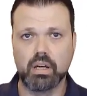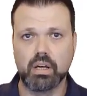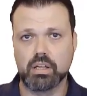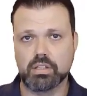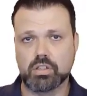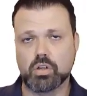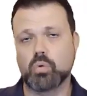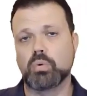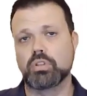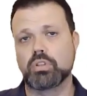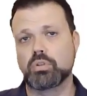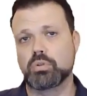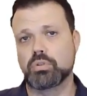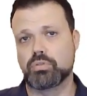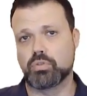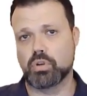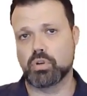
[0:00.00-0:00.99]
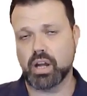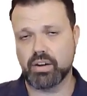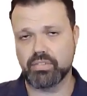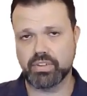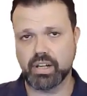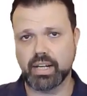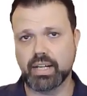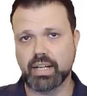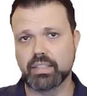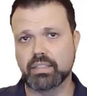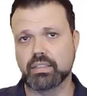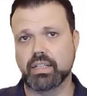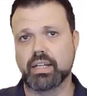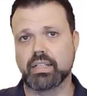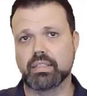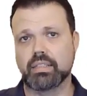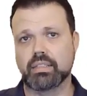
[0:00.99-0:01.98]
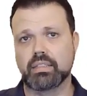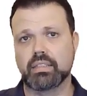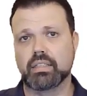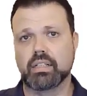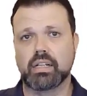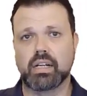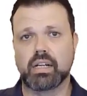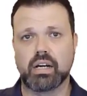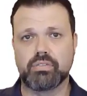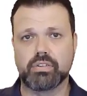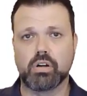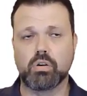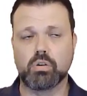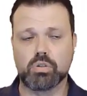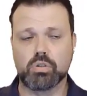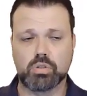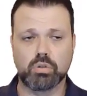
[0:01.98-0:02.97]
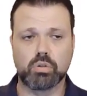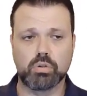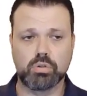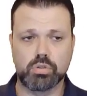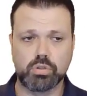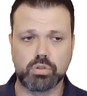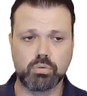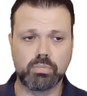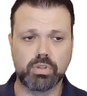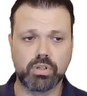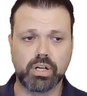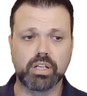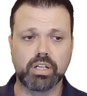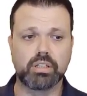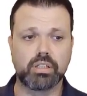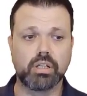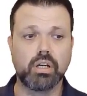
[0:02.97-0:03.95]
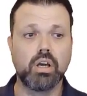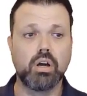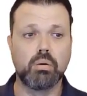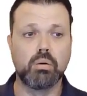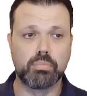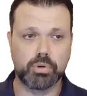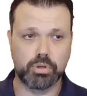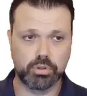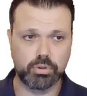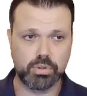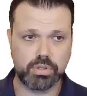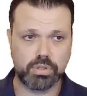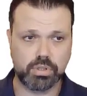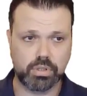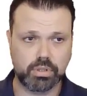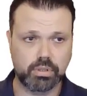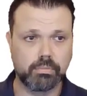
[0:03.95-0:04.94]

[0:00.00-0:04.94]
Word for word: So we'll do it for Kafka Cat and uh, Kafka Console Consumer and Producer.